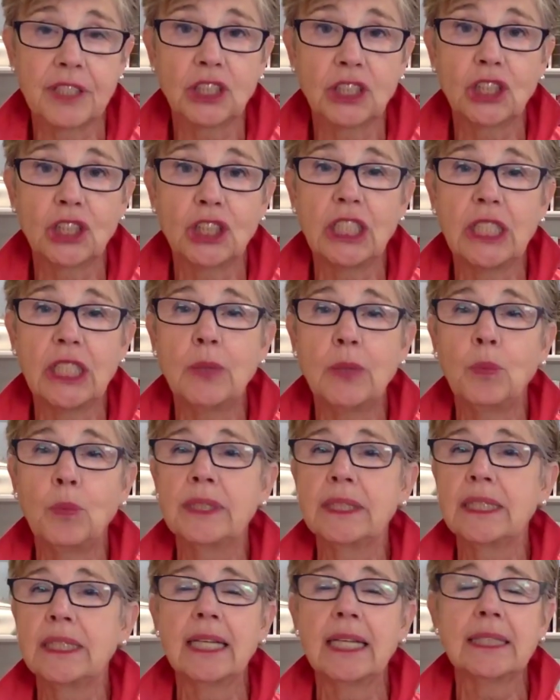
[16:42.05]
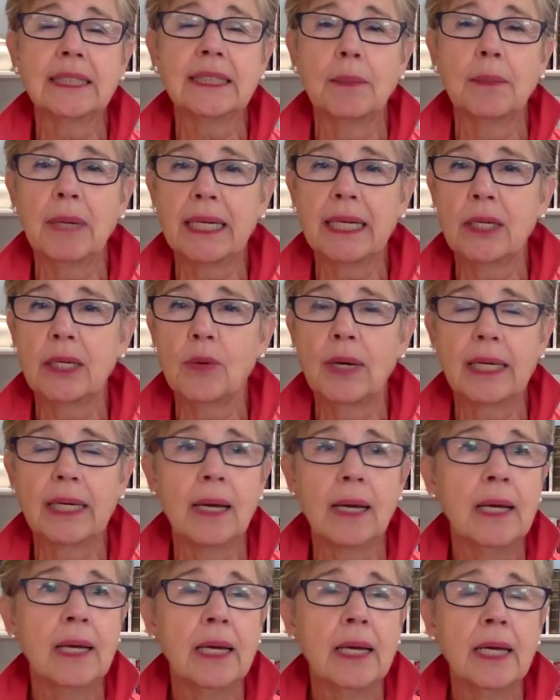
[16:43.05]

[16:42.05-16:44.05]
that she was not somebody who had a,